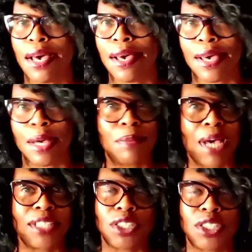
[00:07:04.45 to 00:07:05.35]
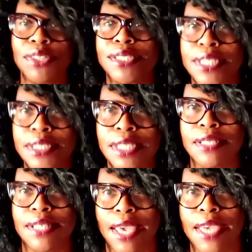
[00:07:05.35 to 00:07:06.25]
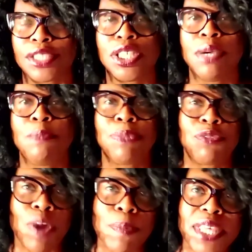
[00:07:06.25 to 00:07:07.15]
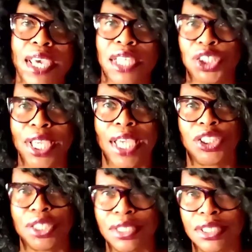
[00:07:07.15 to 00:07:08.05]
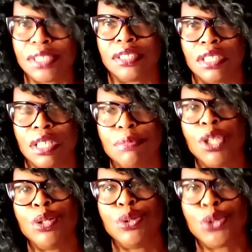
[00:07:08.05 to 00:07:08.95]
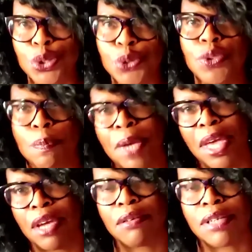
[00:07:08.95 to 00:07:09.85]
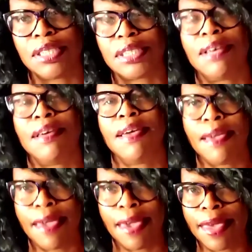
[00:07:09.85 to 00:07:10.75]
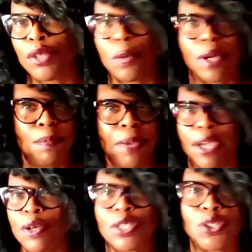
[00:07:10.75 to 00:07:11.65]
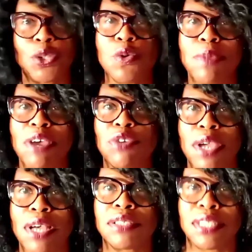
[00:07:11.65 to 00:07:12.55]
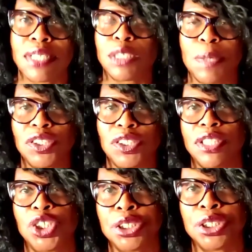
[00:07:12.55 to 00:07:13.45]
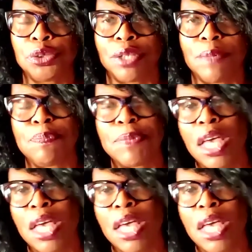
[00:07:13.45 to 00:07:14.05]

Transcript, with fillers: Um, I saw the disconnect from the education system to the parents and grandparents or whomever else, and especially the children.